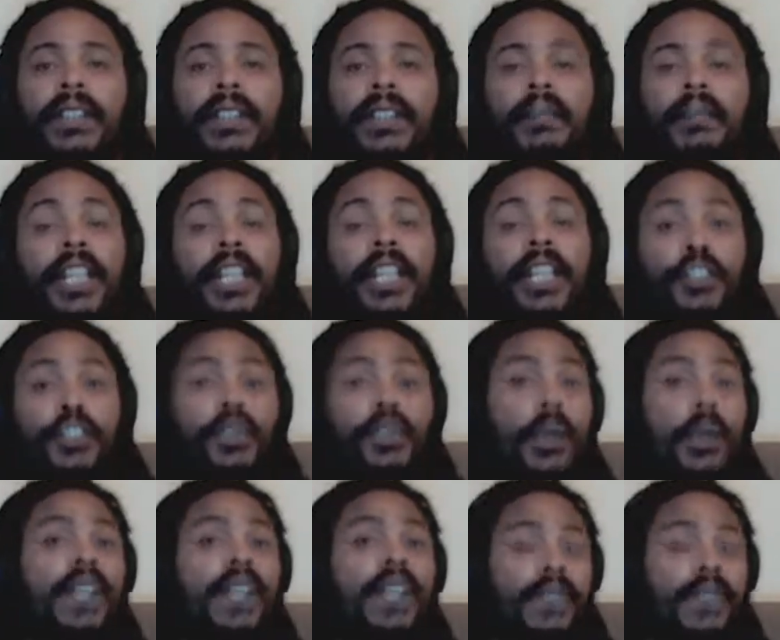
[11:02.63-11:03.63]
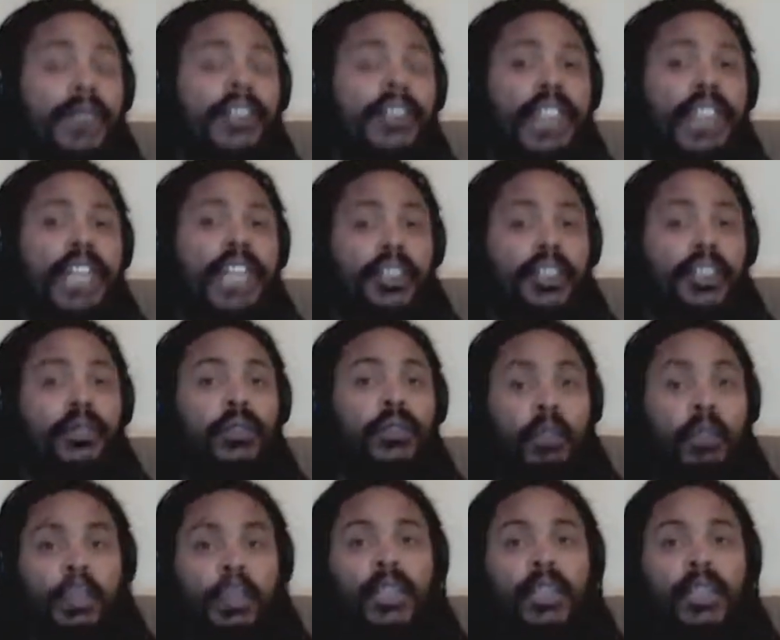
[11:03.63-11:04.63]
because you know what it feels like to
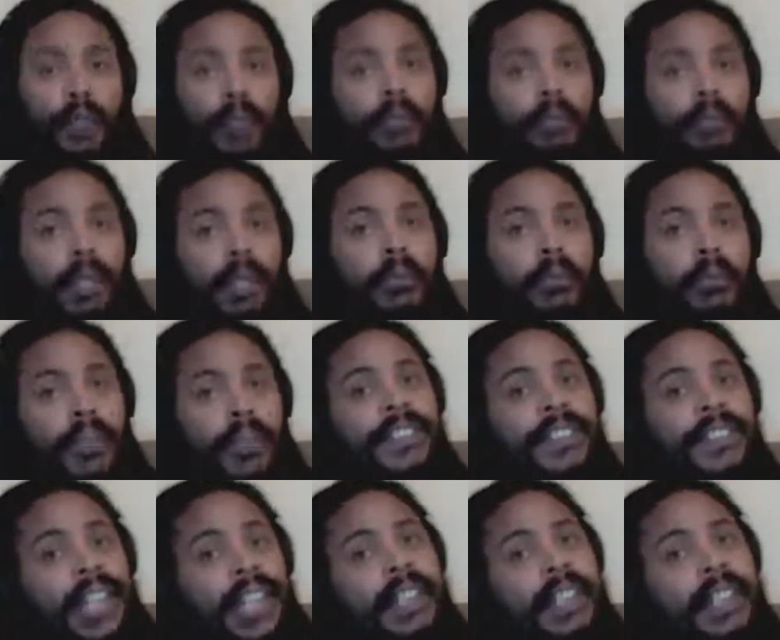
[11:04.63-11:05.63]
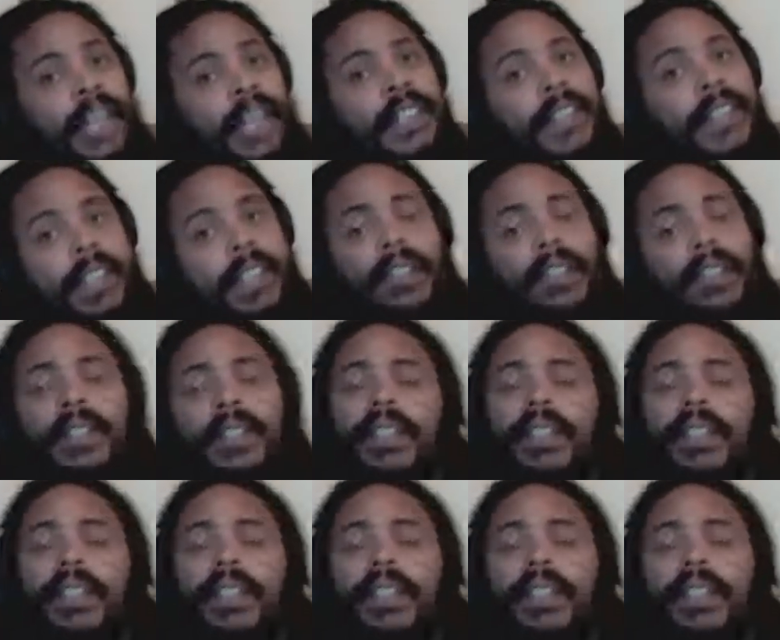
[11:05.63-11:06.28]
be ripped up one side and down the other.